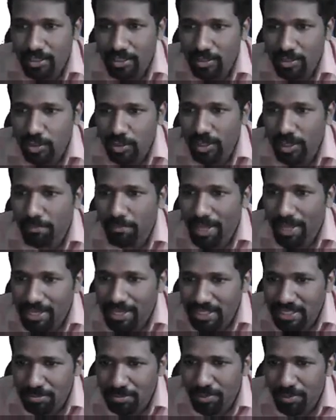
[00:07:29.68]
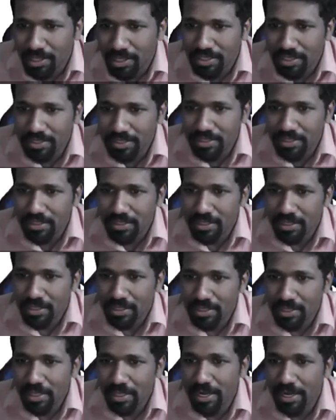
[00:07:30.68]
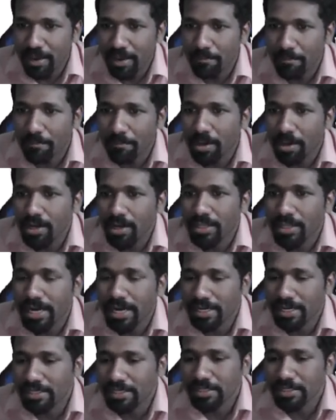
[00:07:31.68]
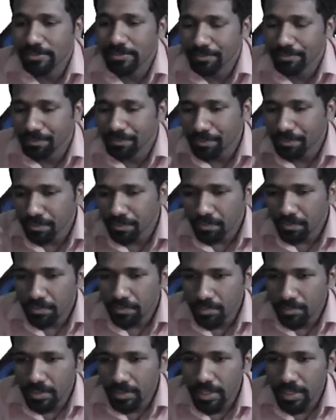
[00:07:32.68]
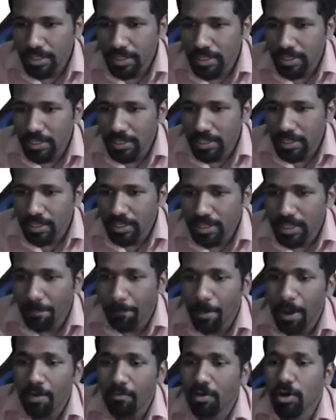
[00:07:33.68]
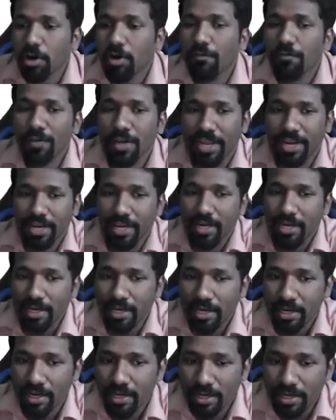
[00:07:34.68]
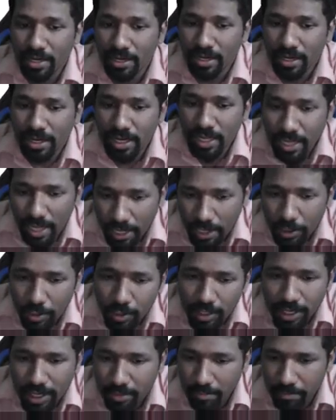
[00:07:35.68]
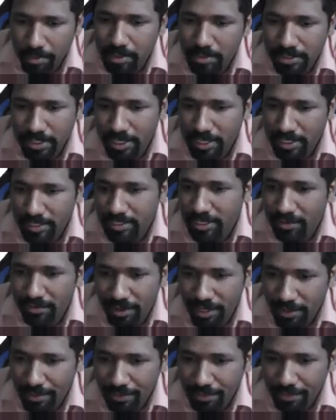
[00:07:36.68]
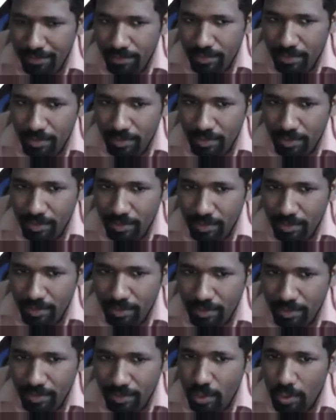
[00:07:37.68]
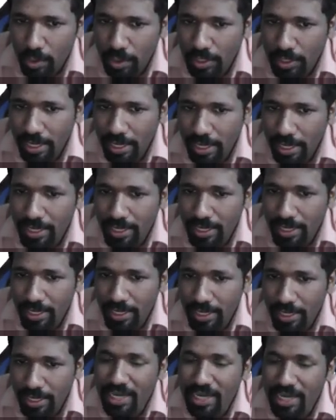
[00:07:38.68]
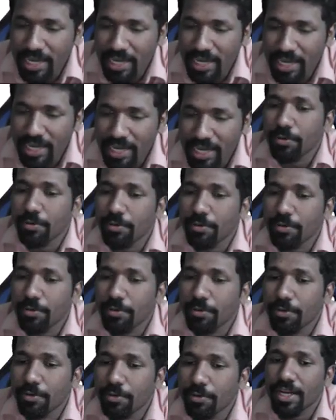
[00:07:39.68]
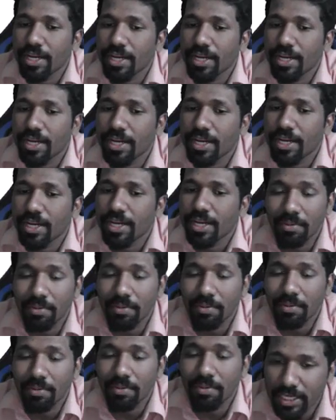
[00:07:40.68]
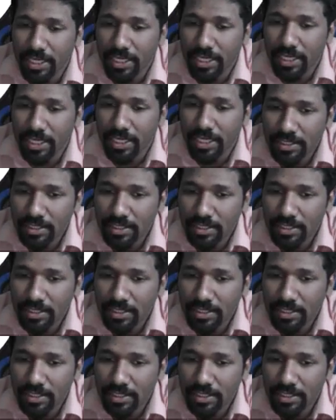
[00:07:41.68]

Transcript: So the base means the number that is the power of 10 near to the numbers that is given. So 991 into 992, the base is 1000.